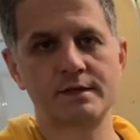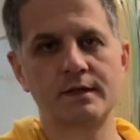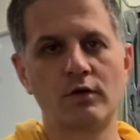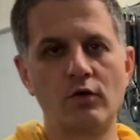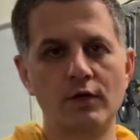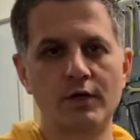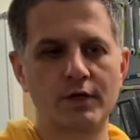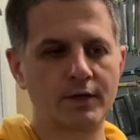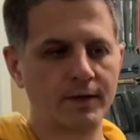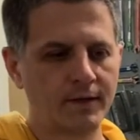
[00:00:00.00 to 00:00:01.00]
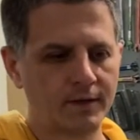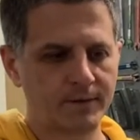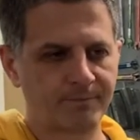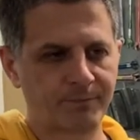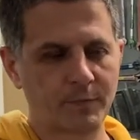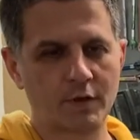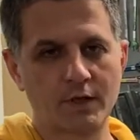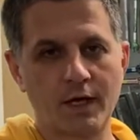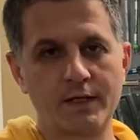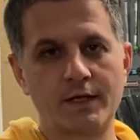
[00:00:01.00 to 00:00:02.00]
a longer
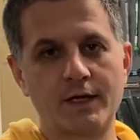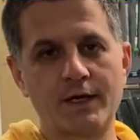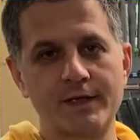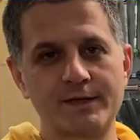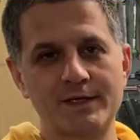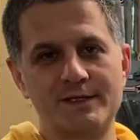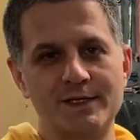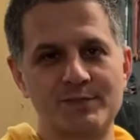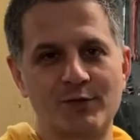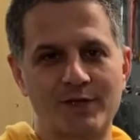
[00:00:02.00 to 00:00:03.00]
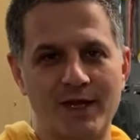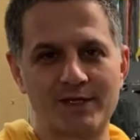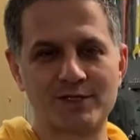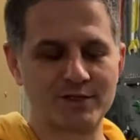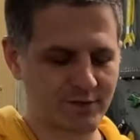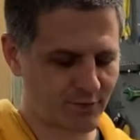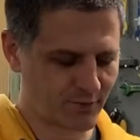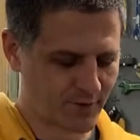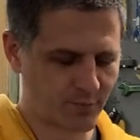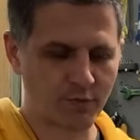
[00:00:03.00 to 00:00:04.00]
anti-seize protection,
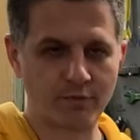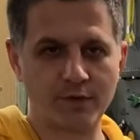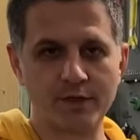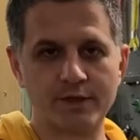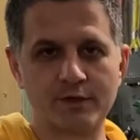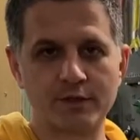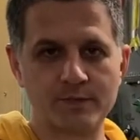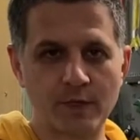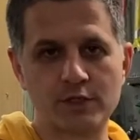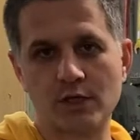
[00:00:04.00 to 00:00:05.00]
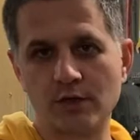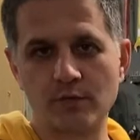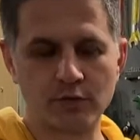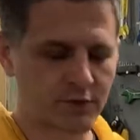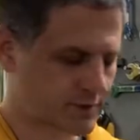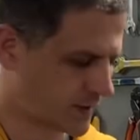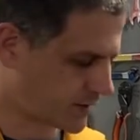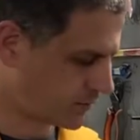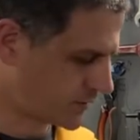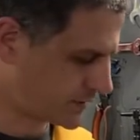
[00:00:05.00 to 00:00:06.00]
so I prefer it, especially on
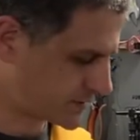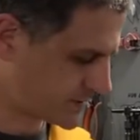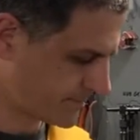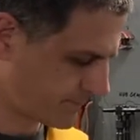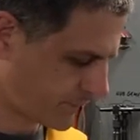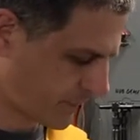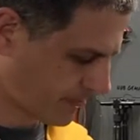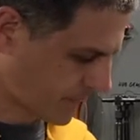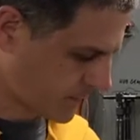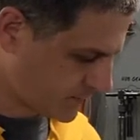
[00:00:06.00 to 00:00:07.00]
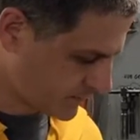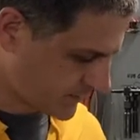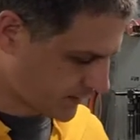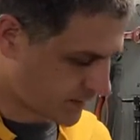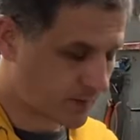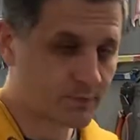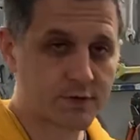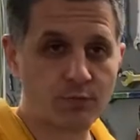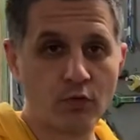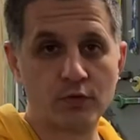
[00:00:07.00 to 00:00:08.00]
motorcycle wheels. Then come the
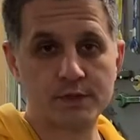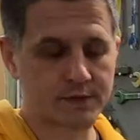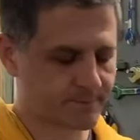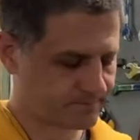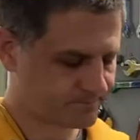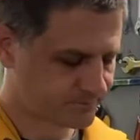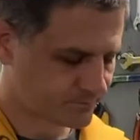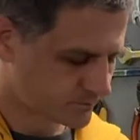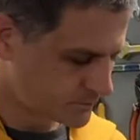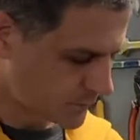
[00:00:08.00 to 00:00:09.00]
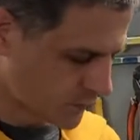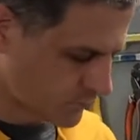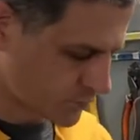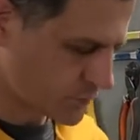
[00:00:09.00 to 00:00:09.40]
spokes. For